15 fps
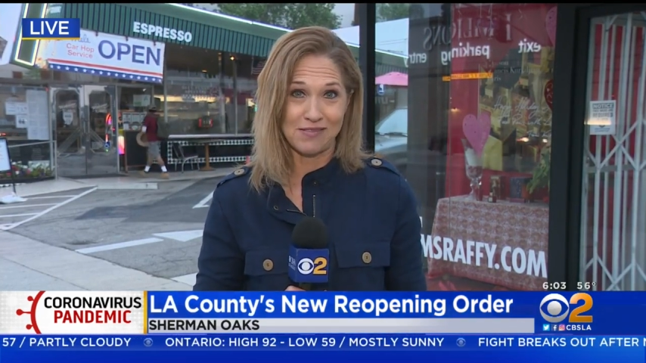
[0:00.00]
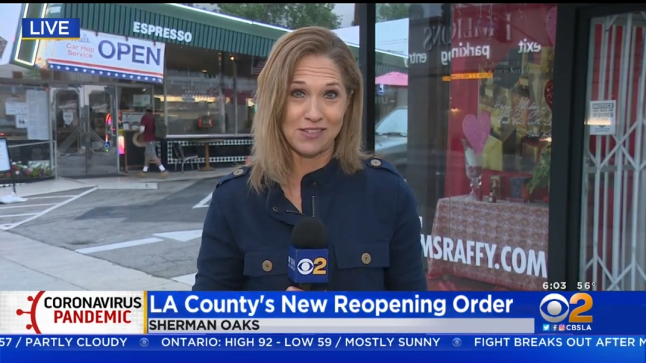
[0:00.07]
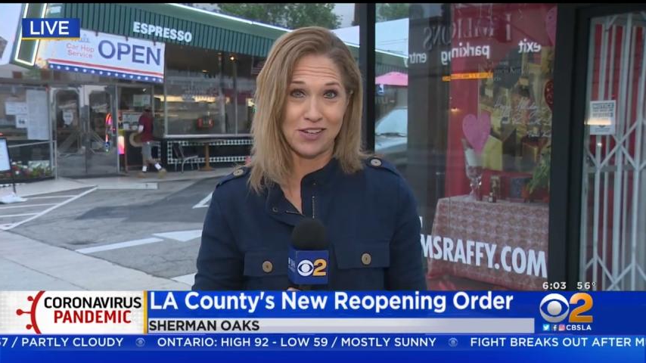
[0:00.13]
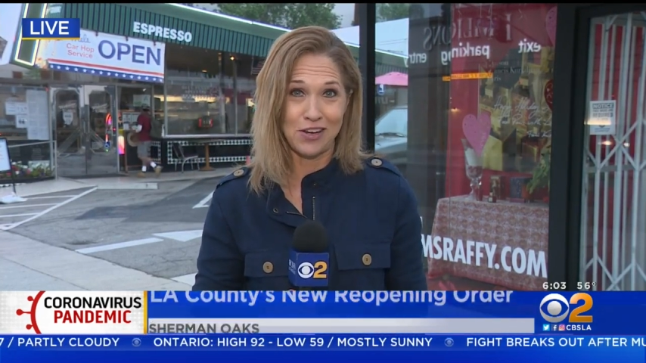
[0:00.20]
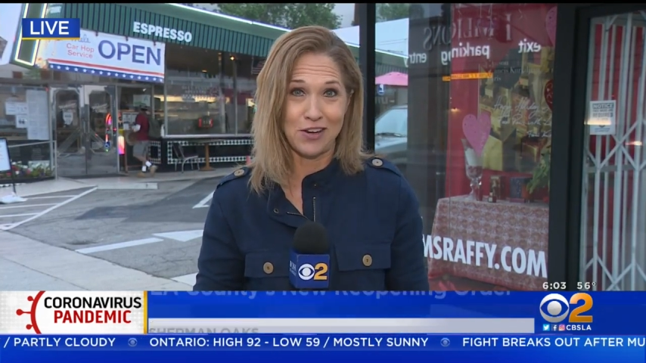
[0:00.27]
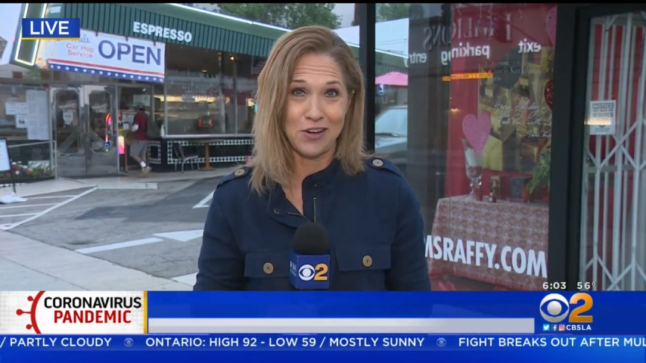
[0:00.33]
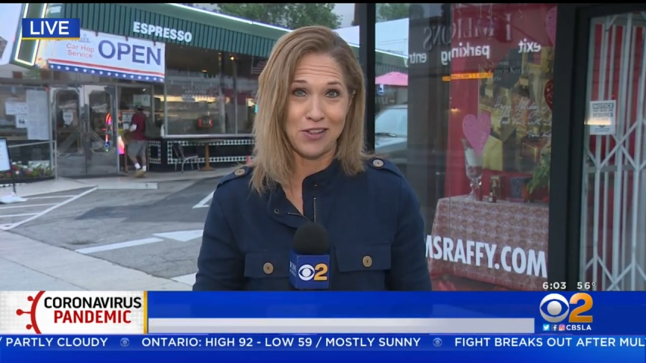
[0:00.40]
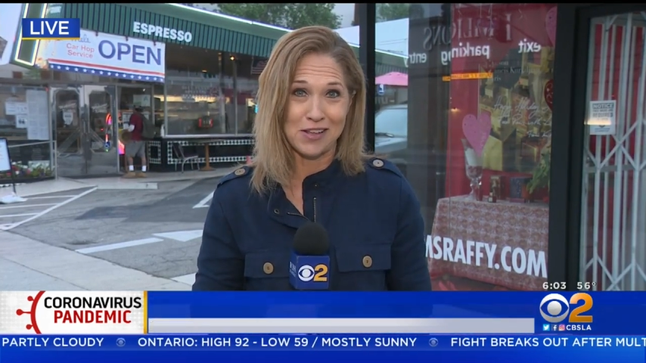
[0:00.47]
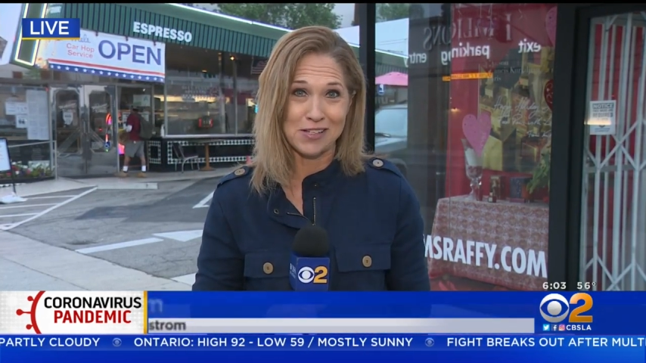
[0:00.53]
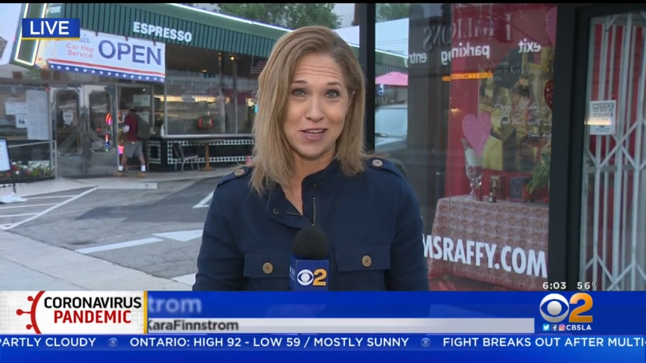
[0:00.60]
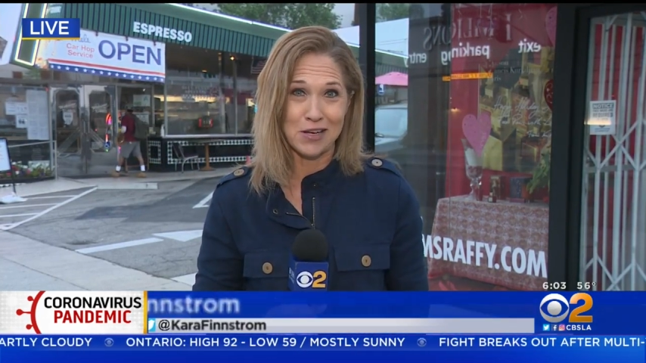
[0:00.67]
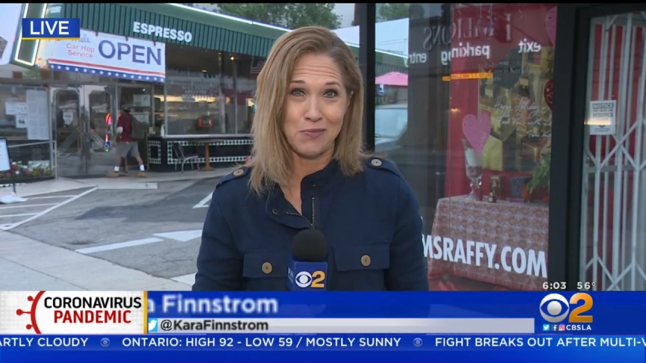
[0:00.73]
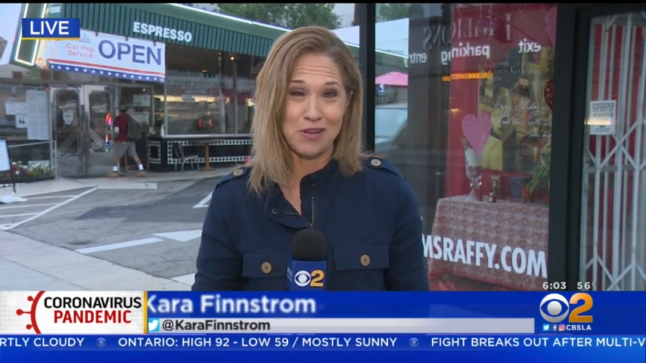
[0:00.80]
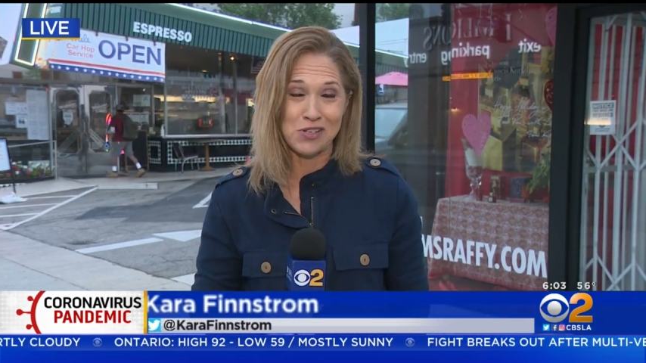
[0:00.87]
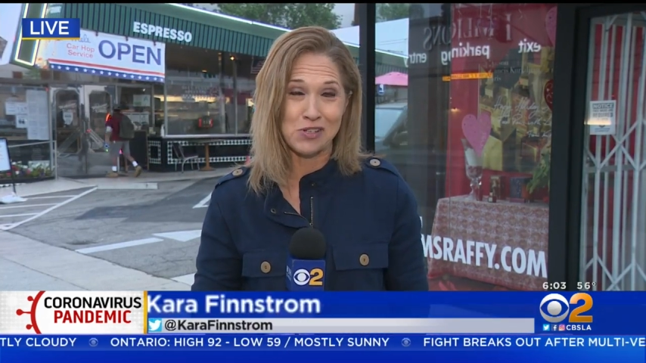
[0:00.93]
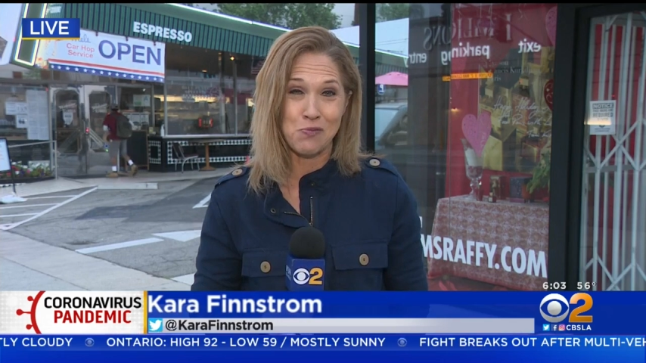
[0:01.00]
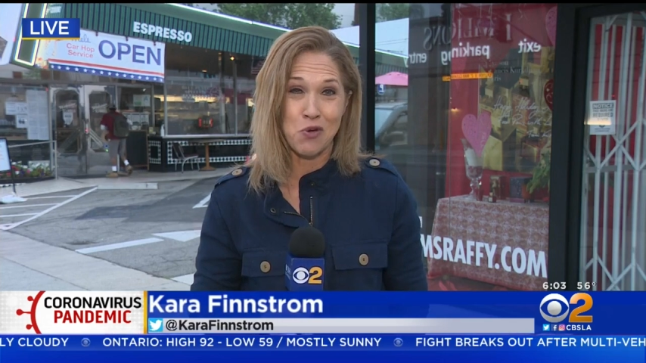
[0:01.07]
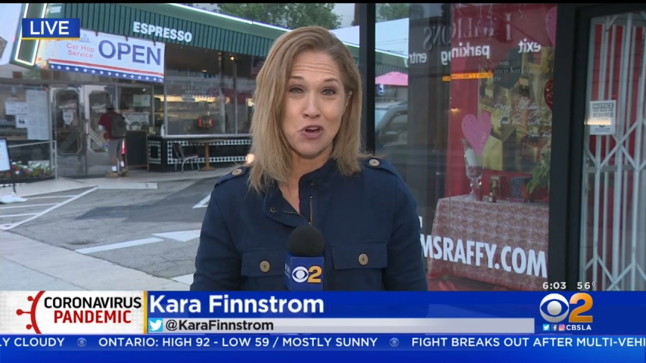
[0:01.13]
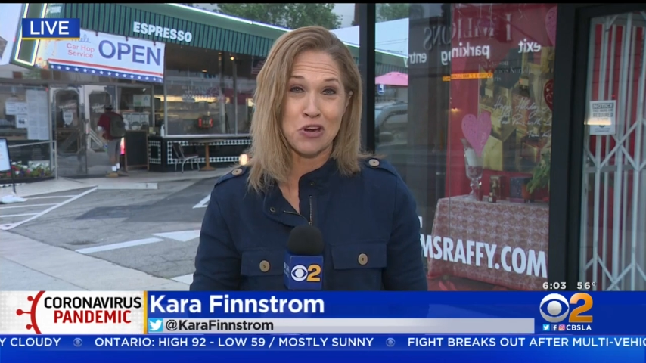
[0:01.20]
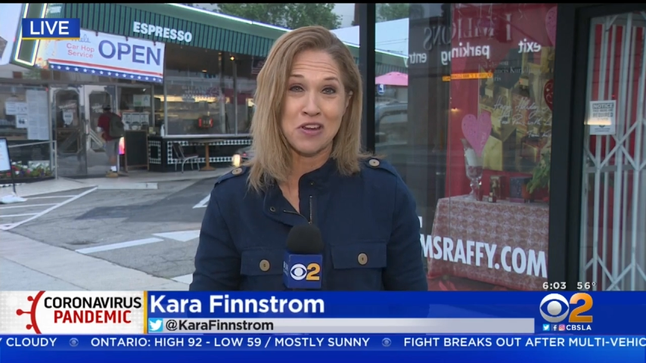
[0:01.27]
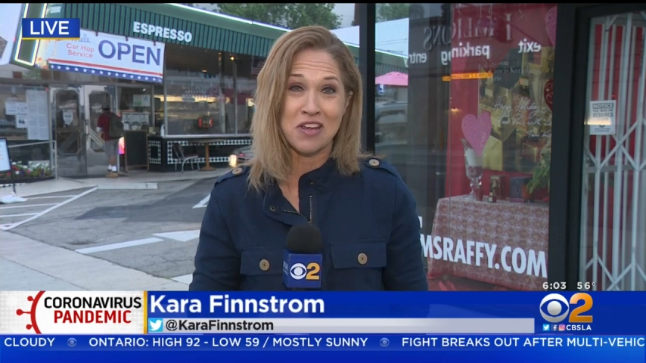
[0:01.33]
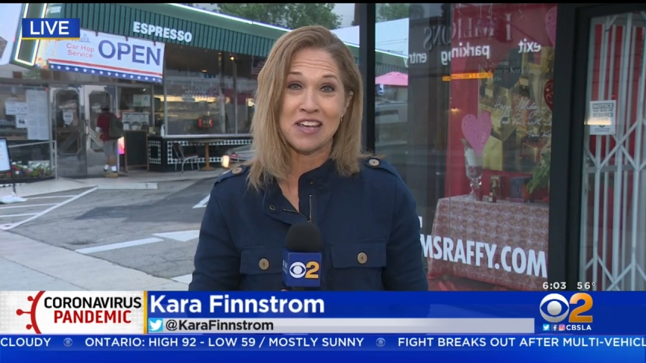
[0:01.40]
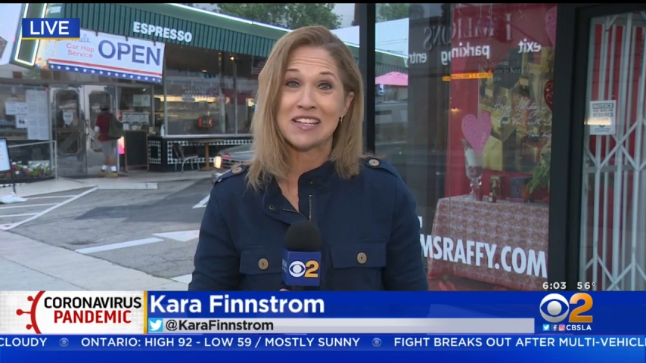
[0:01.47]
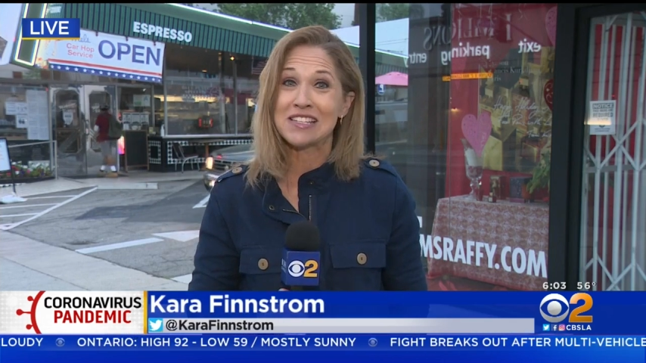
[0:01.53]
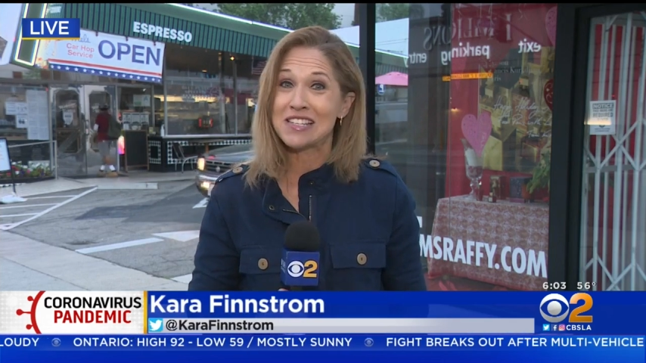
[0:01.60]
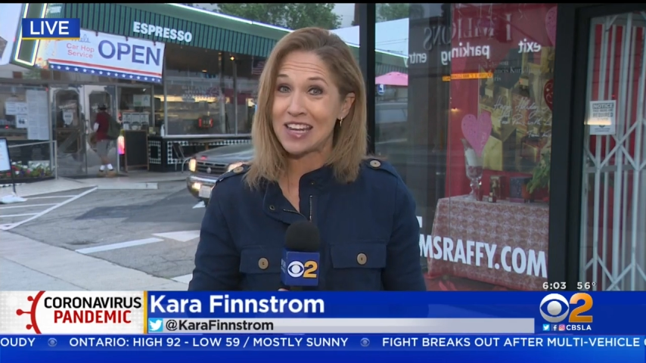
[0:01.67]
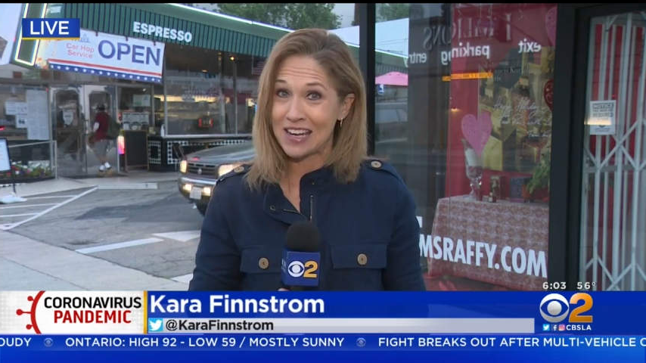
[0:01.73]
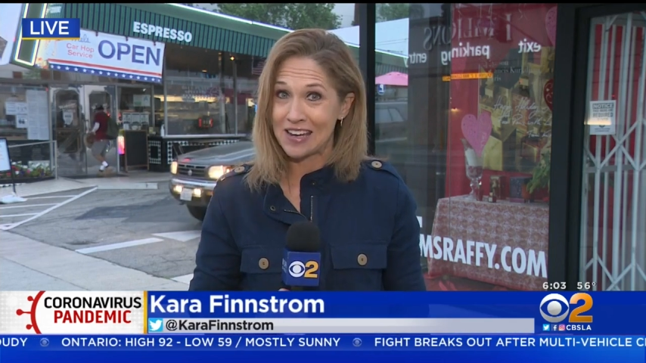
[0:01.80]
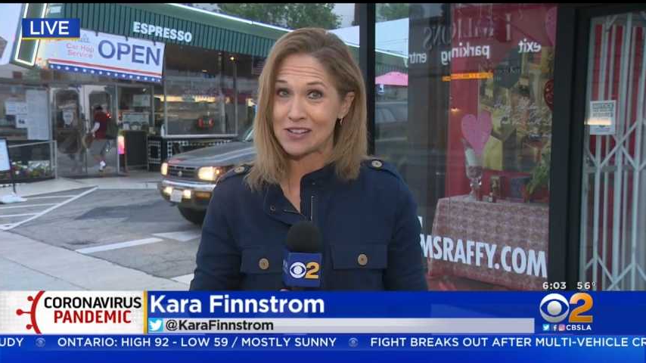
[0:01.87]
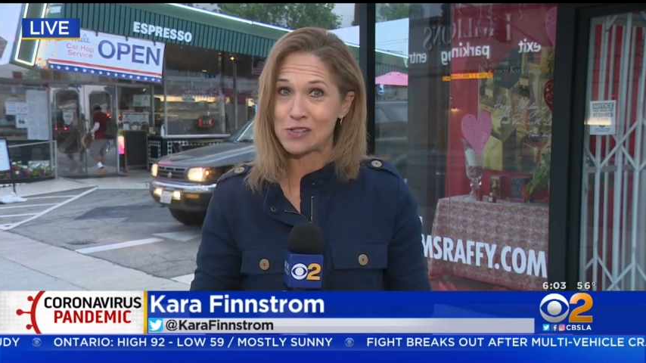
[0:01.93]
So you know that's going to be some more
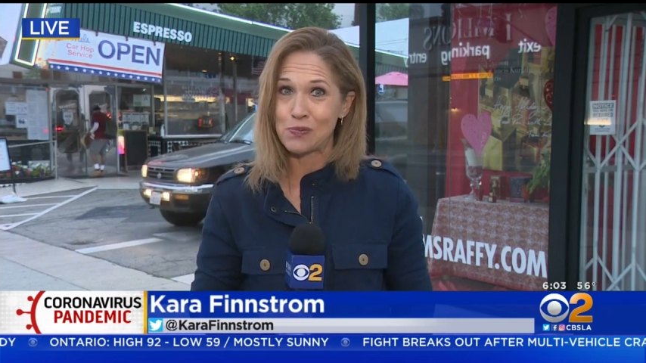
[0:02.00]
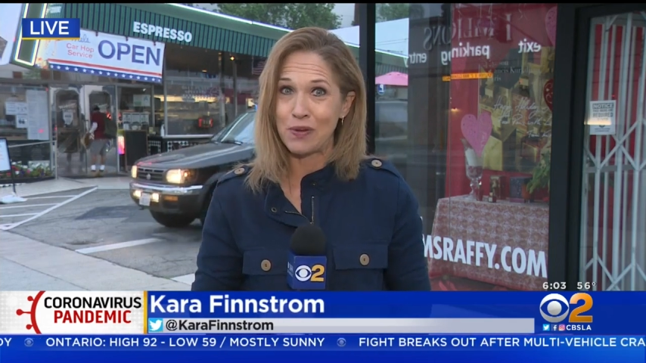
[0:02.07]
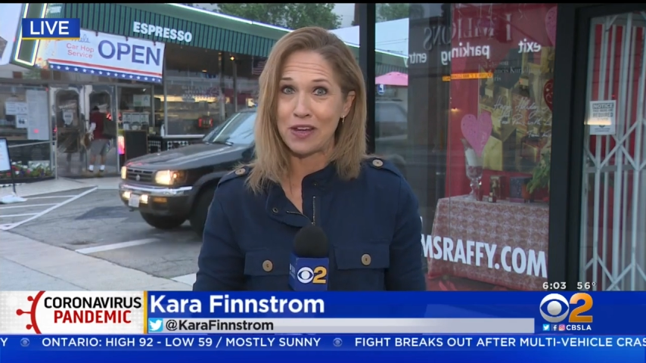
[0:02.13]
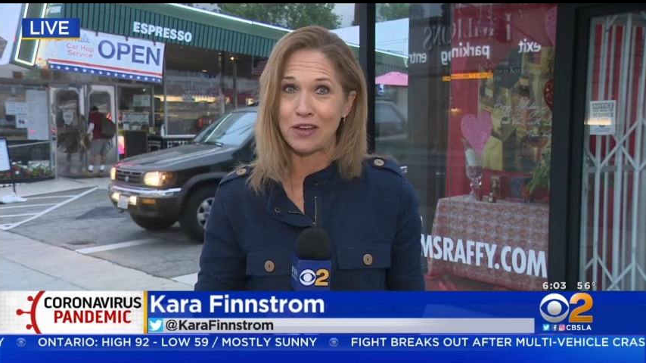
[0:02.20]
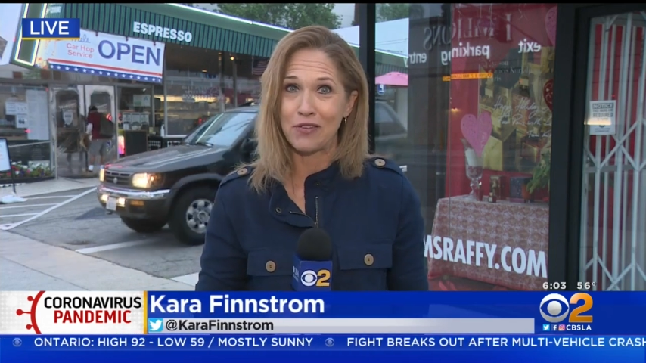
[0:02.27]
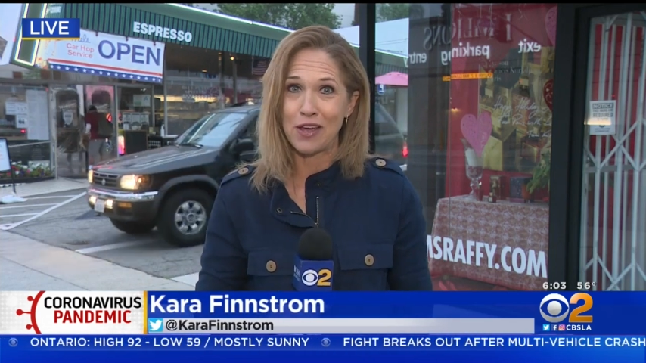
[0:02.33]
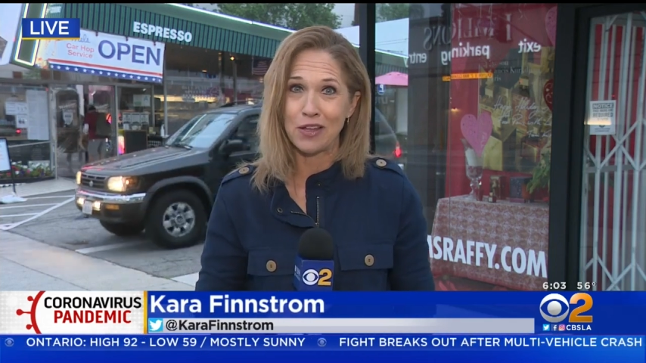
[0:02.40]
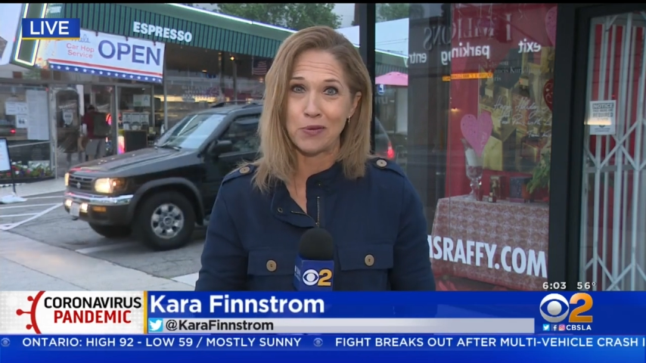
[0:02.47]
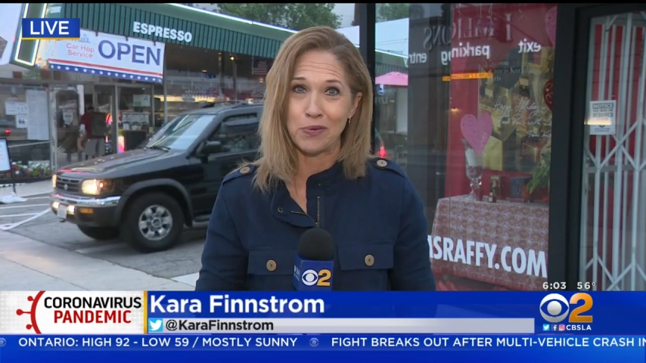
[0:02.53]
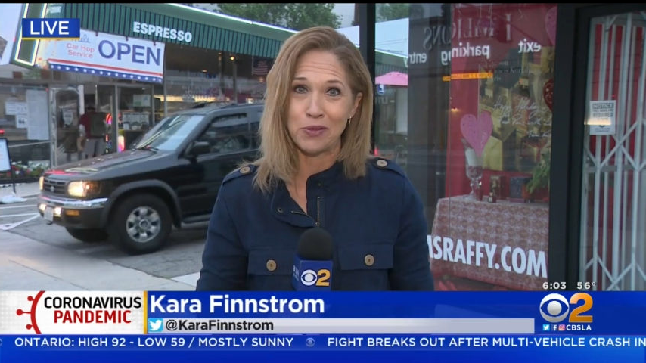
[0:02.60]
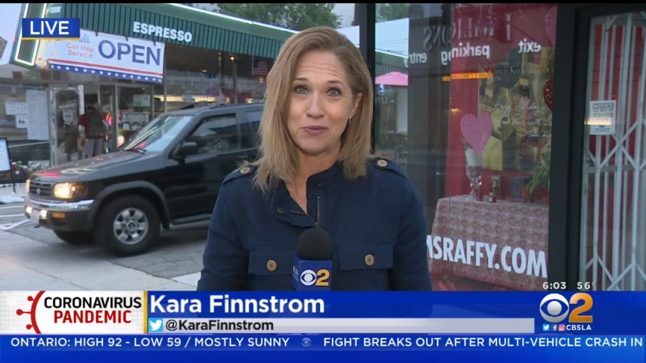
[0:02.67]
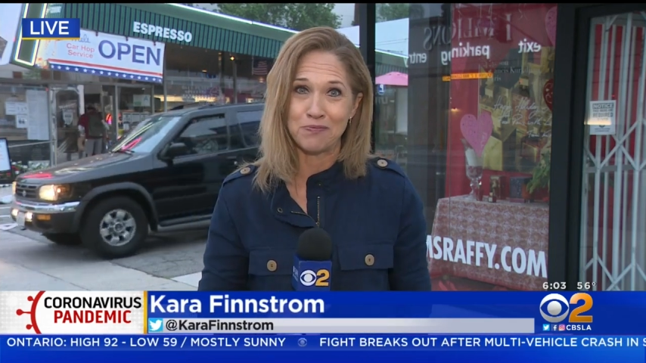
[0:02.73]
tickets being available.